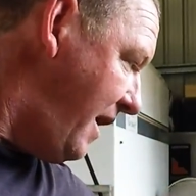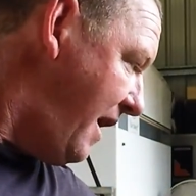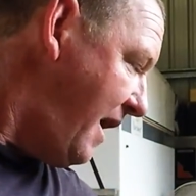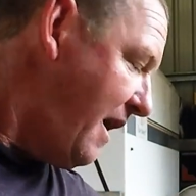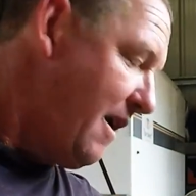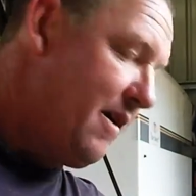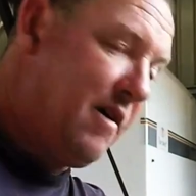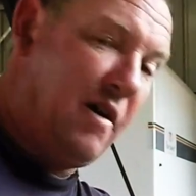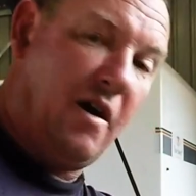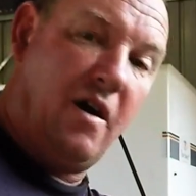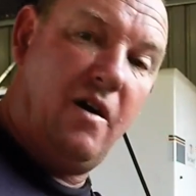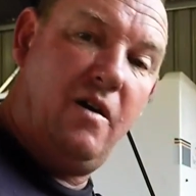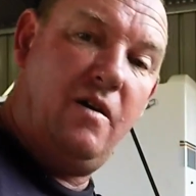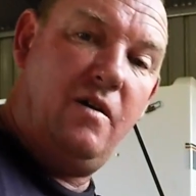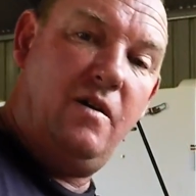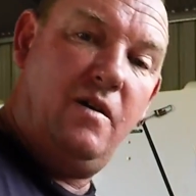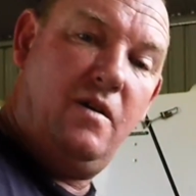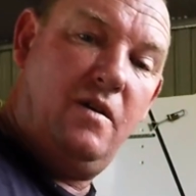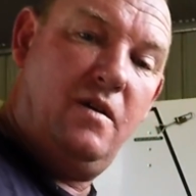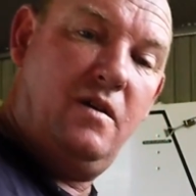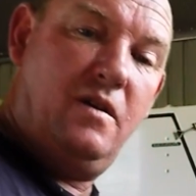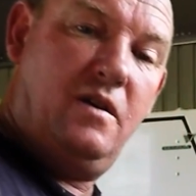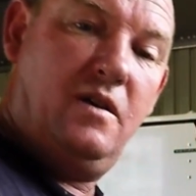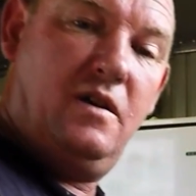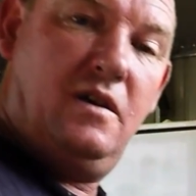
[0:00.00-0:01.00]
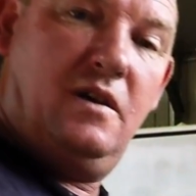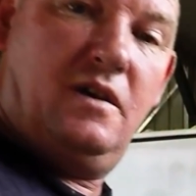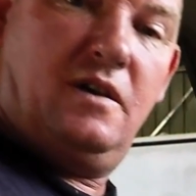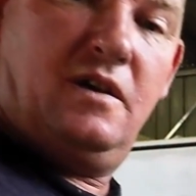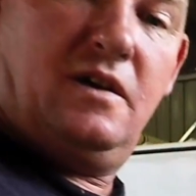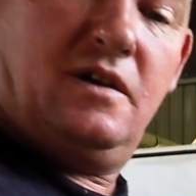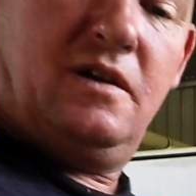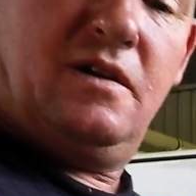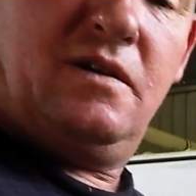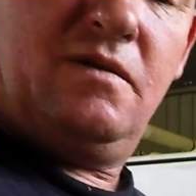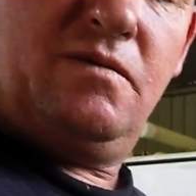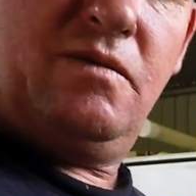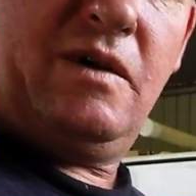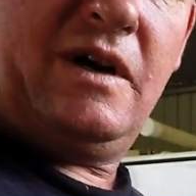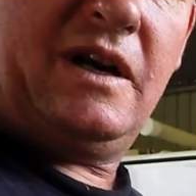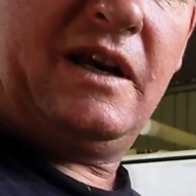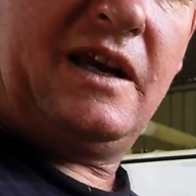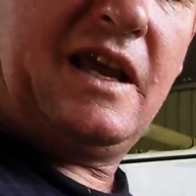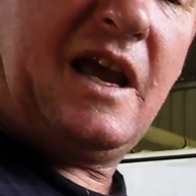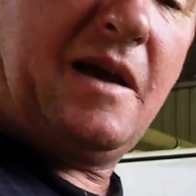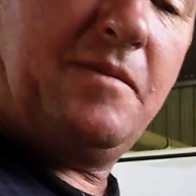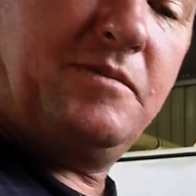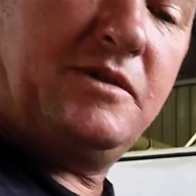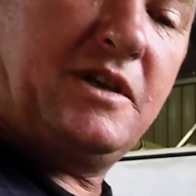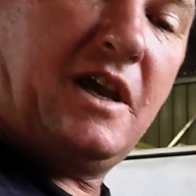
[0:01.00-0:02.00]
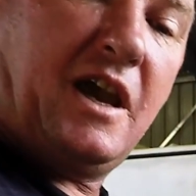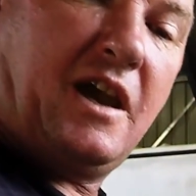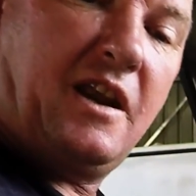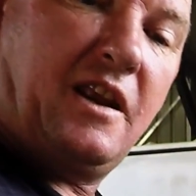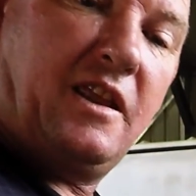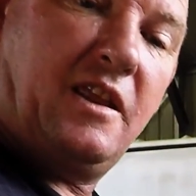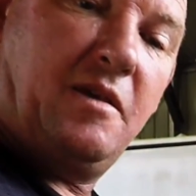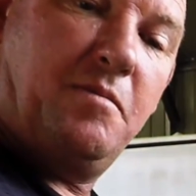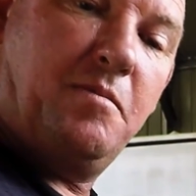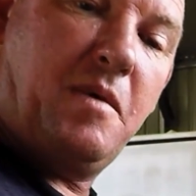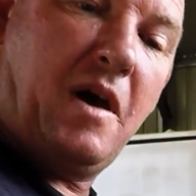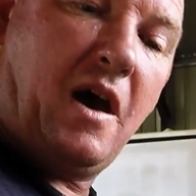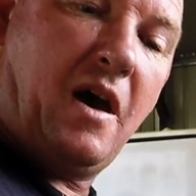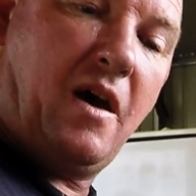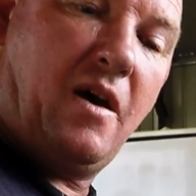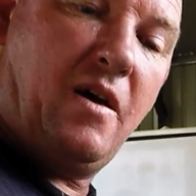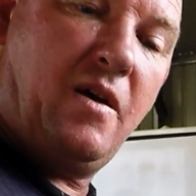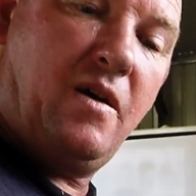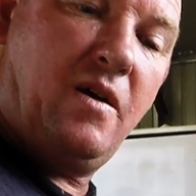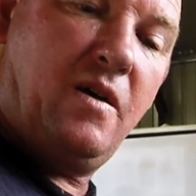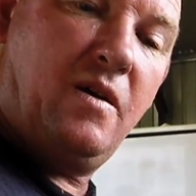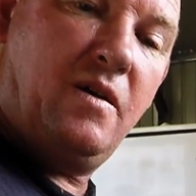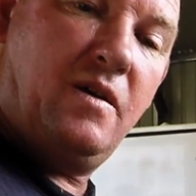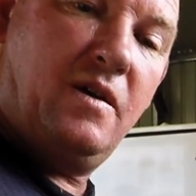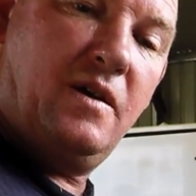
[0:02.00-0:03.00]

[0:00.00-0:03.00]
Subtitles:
arrow, when it comes out of the bow,